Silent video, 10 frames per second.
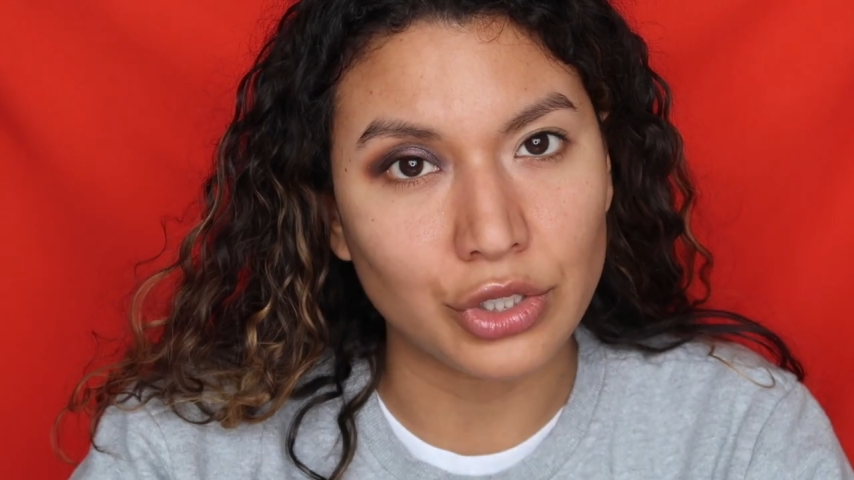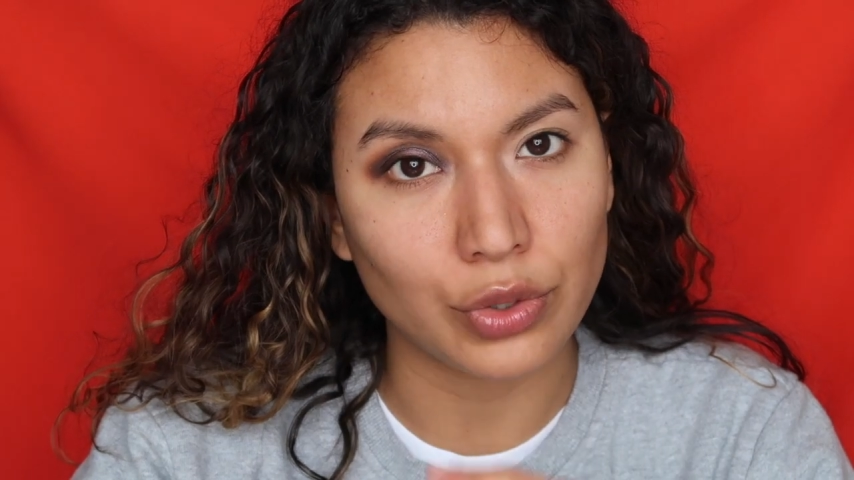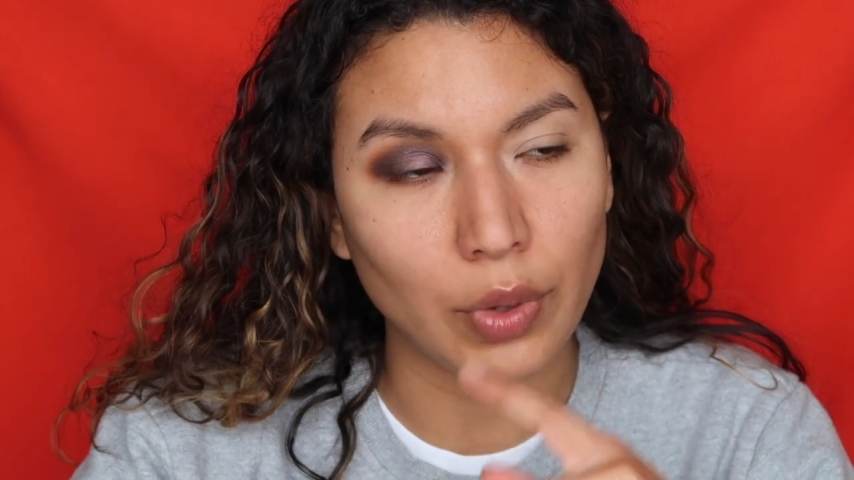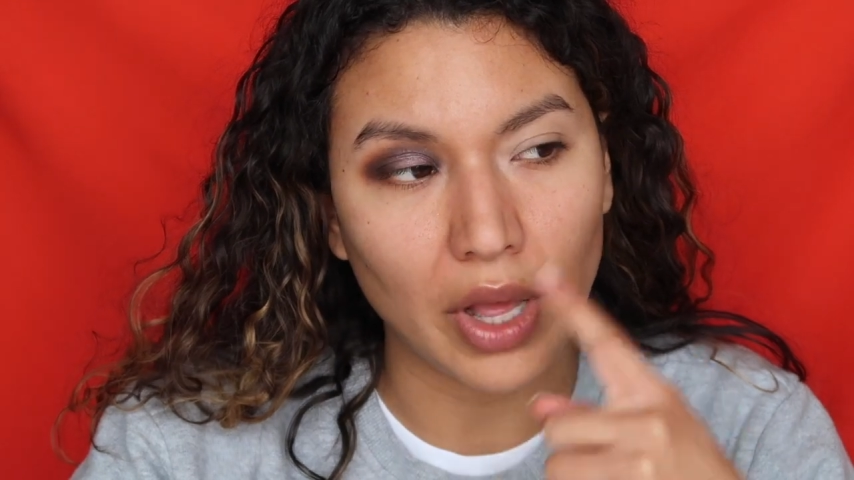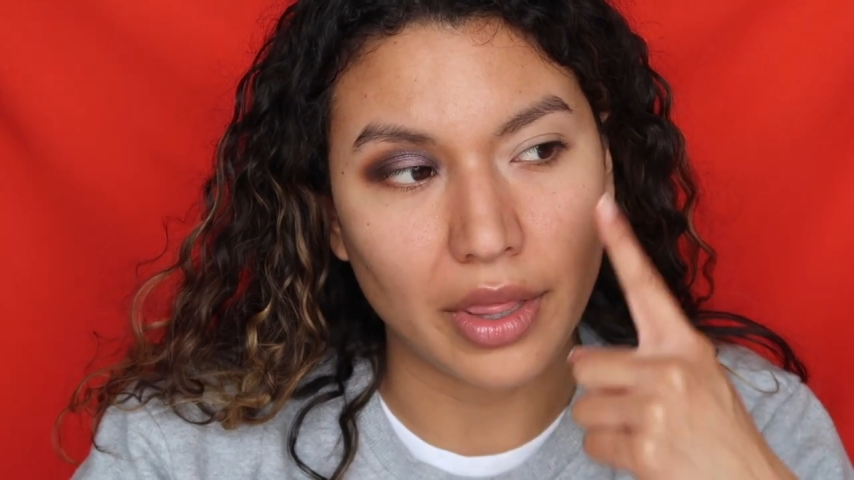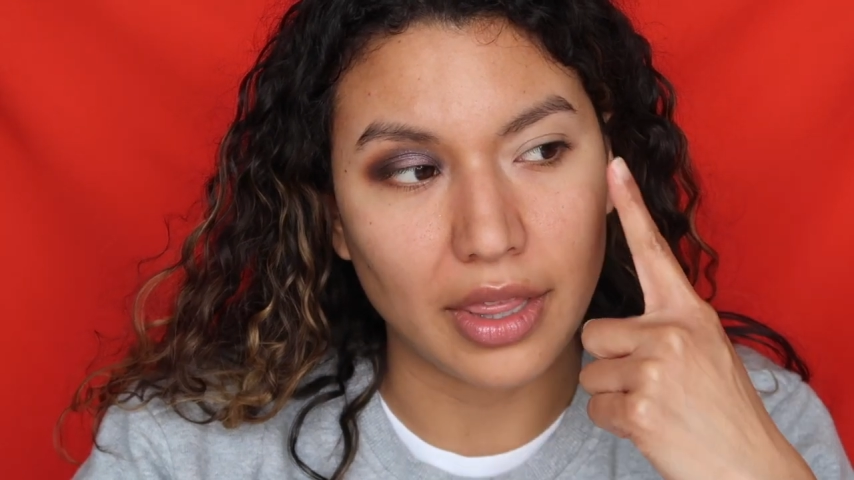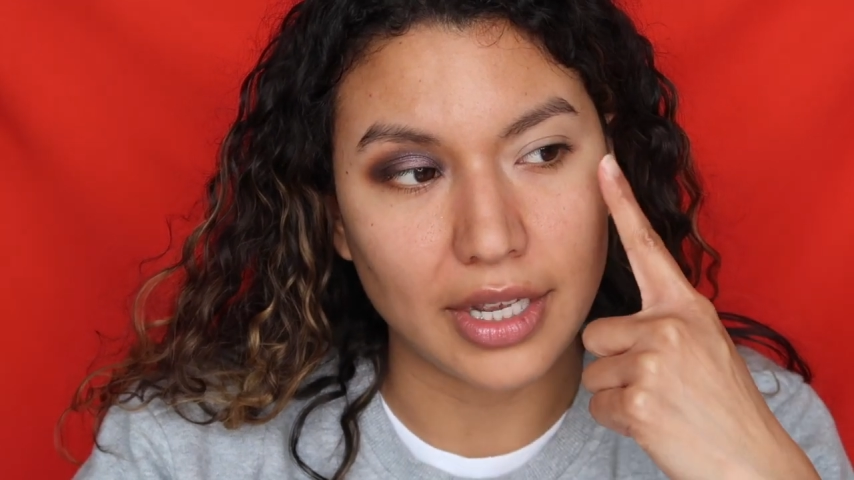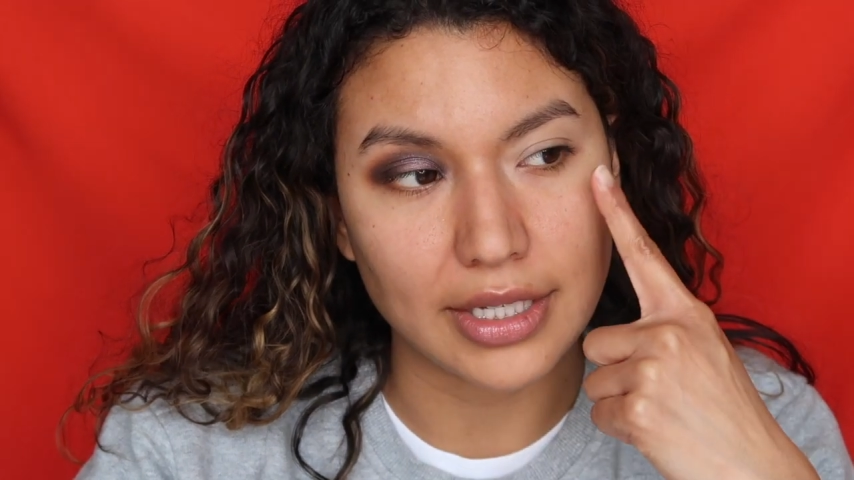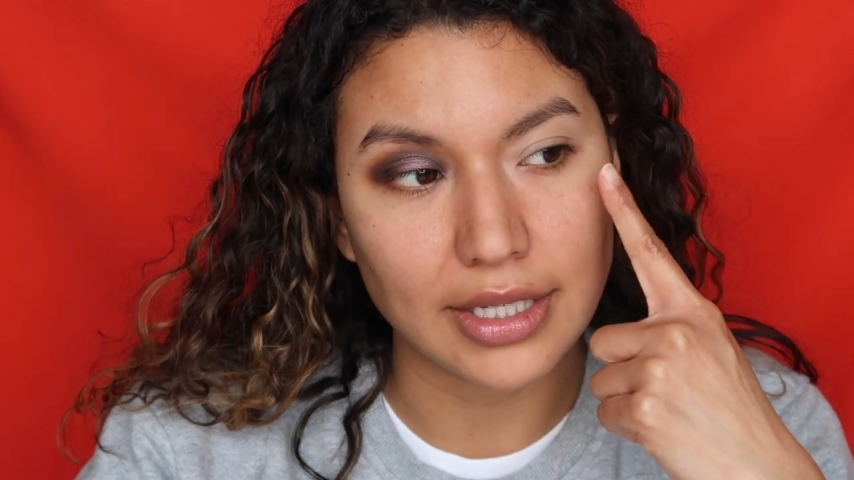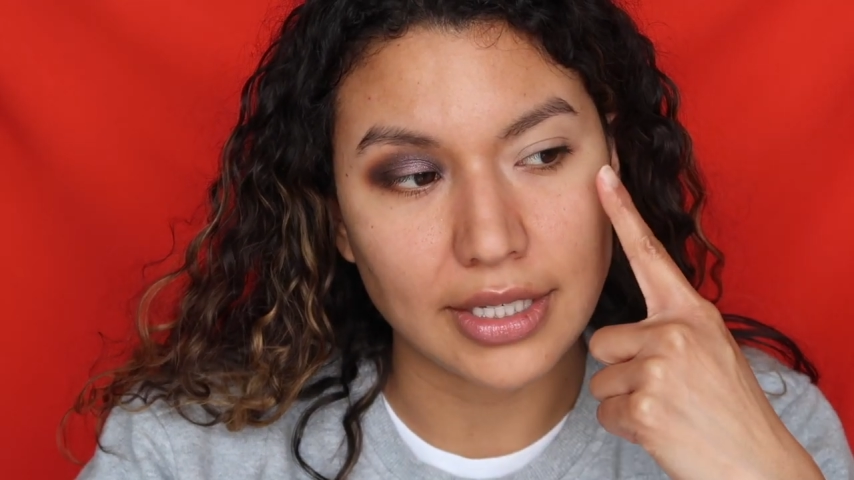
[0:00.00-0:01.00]
do
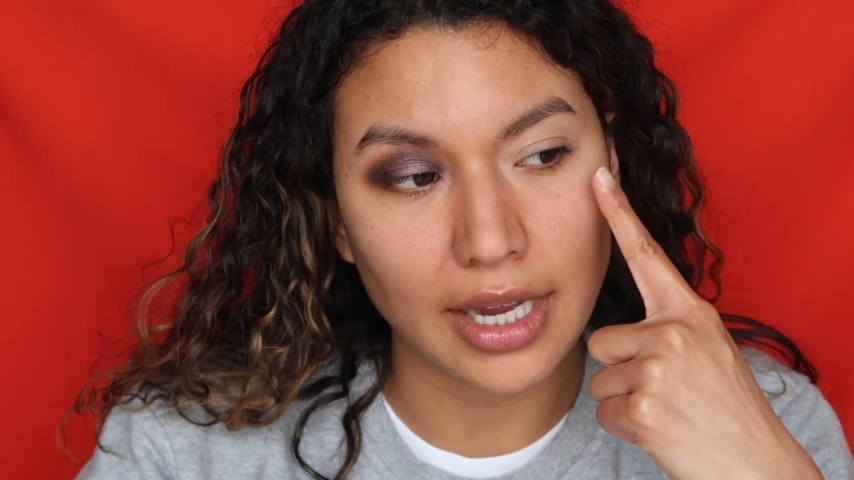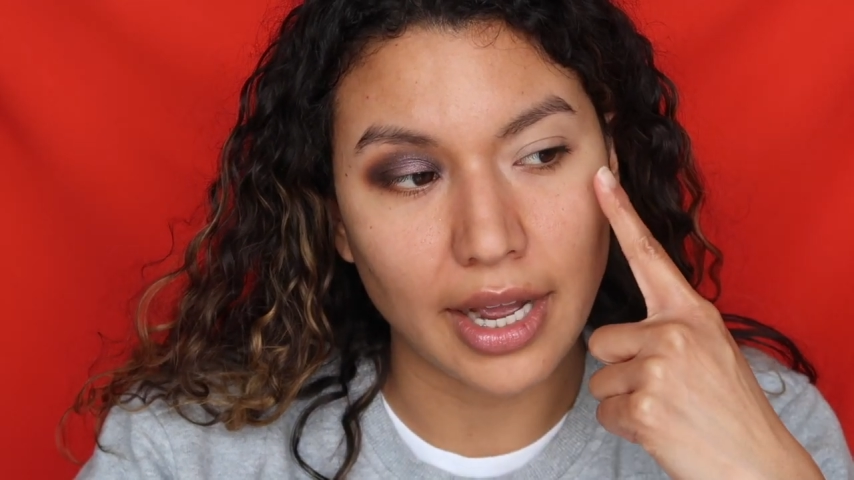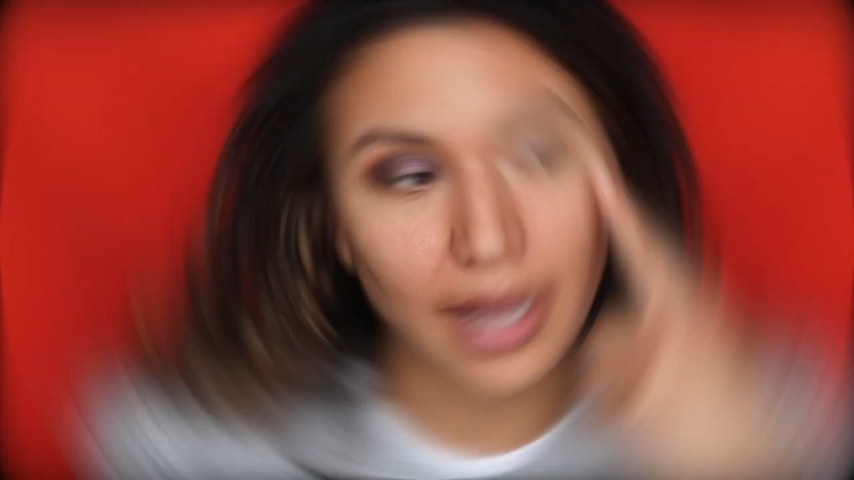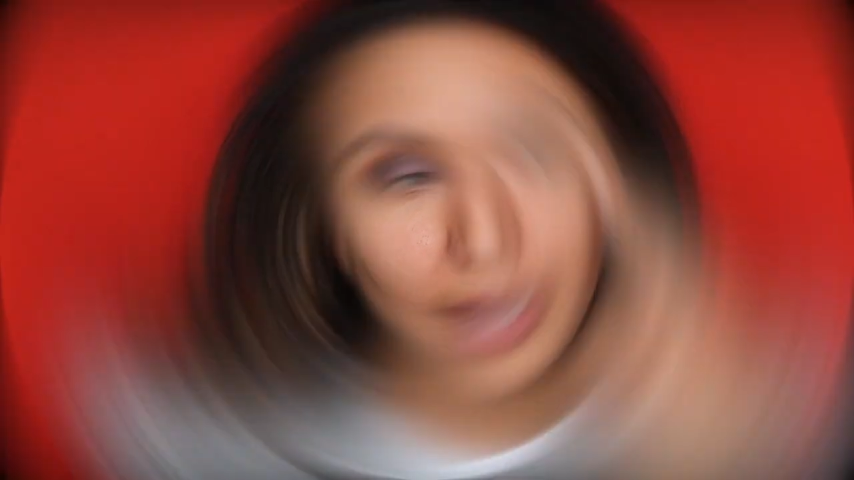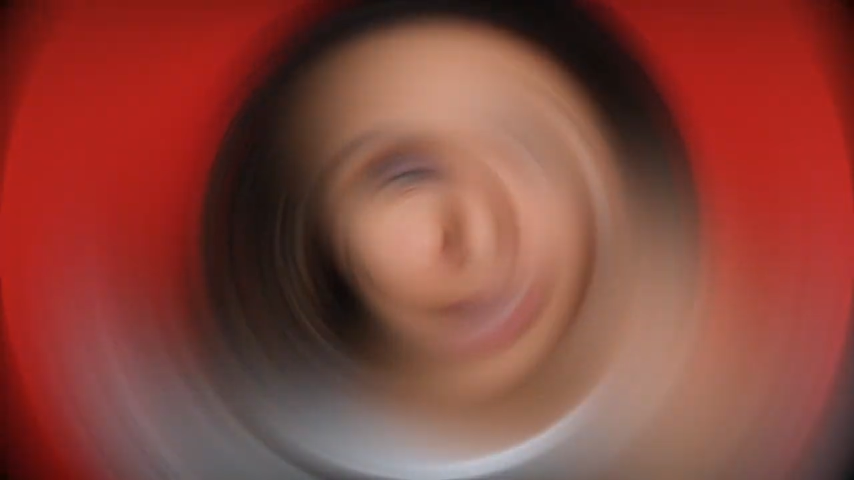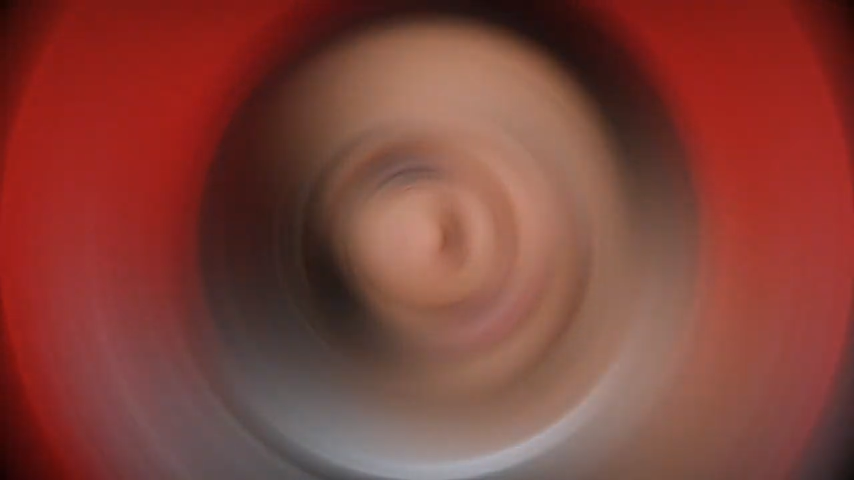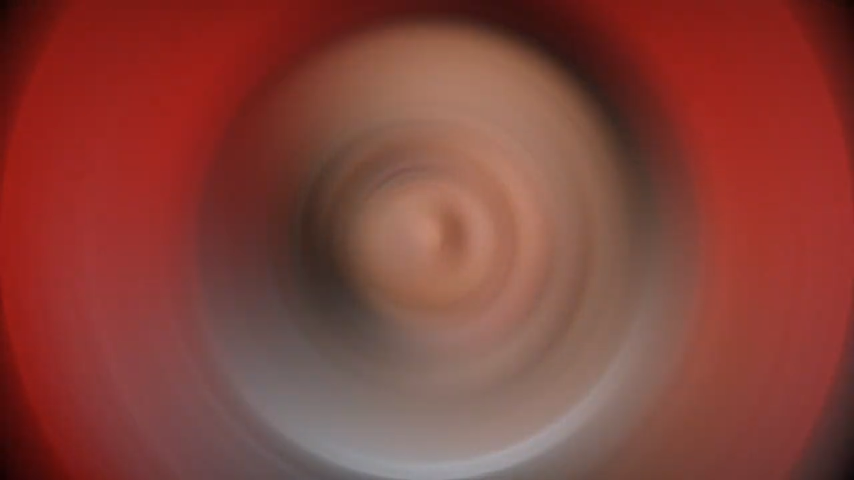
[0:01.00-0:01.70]
this side.